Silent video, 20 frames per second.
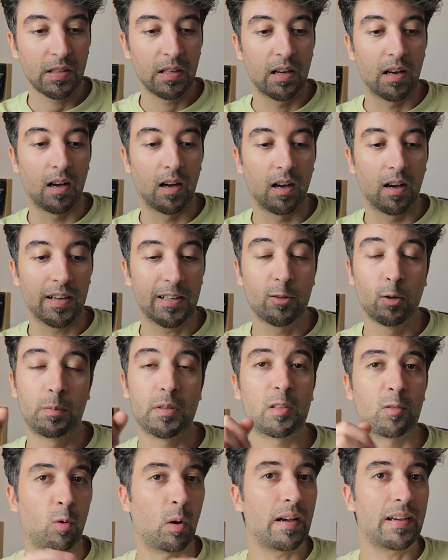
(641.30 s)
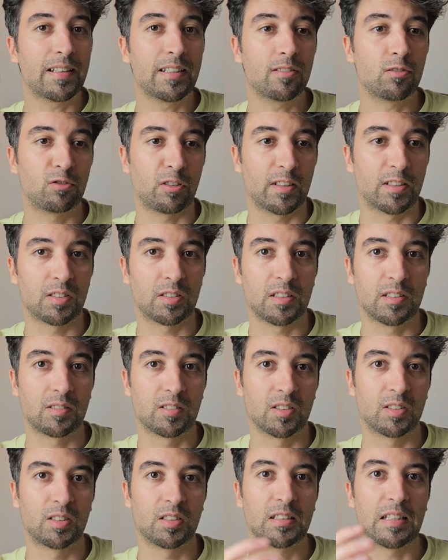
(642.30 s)
It would be quite interesting
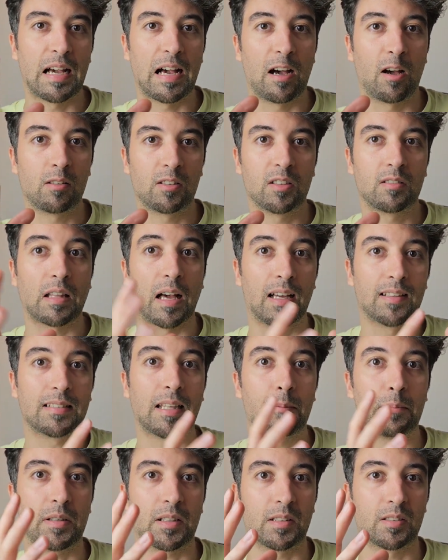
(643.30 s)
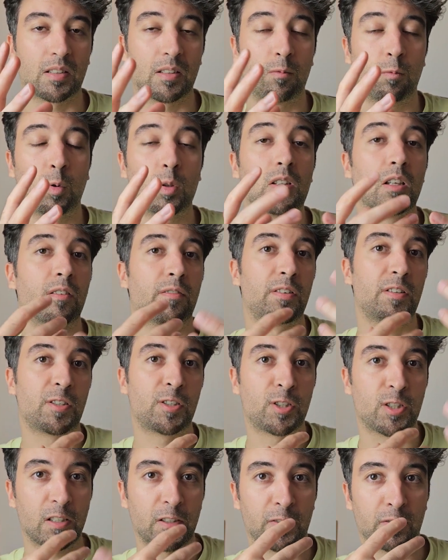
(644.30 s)
to see how the dynamics would have
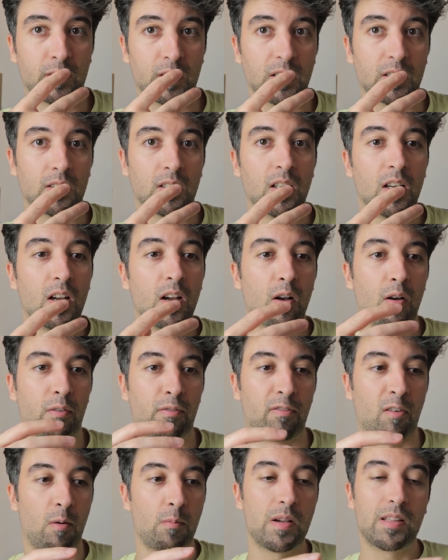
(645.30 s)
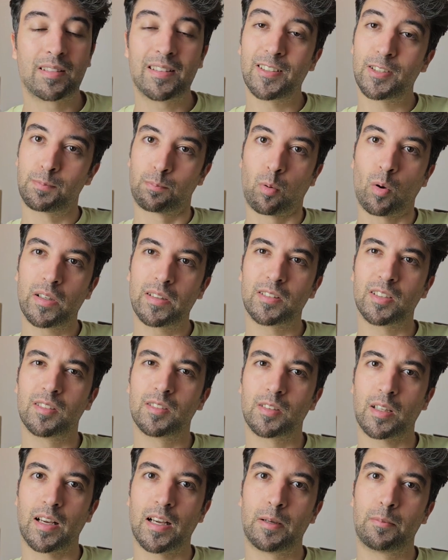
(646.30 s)
shifted from this point in
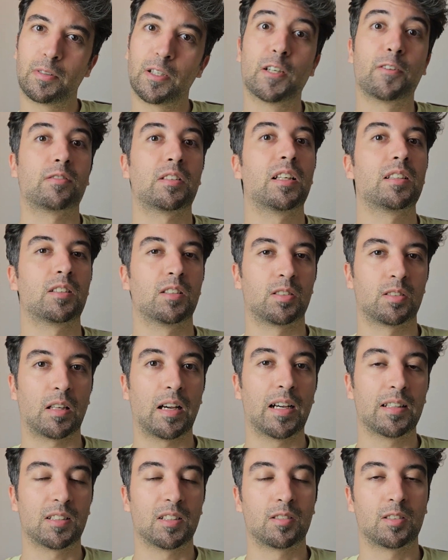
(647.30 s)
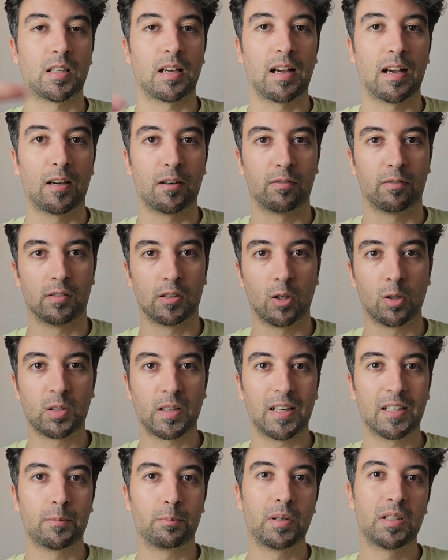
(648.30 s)
time if they decided to have
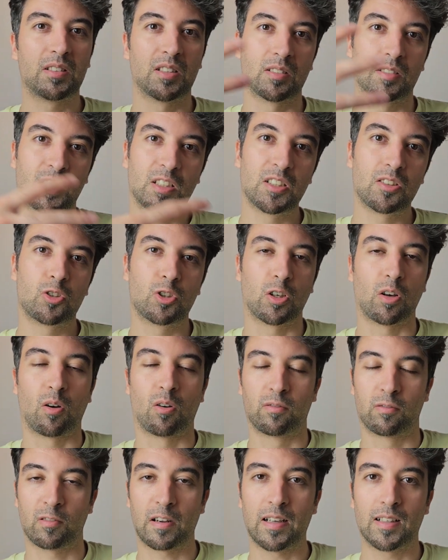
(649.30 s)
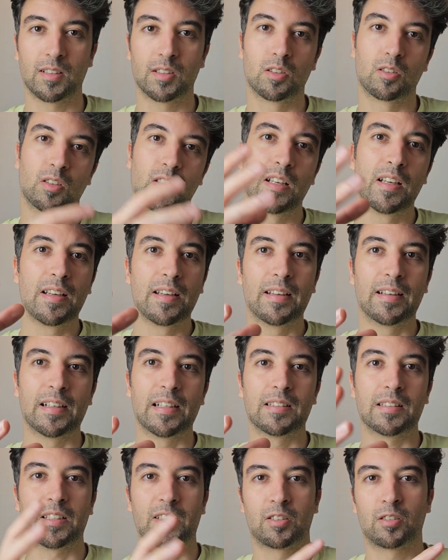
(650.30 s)
Logain be the teacher of Rand
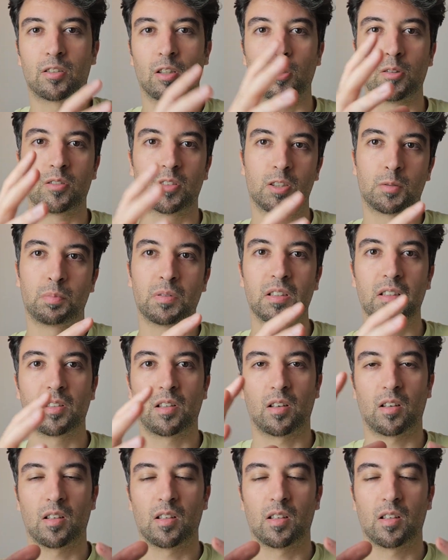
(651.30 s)
in a, so to speak,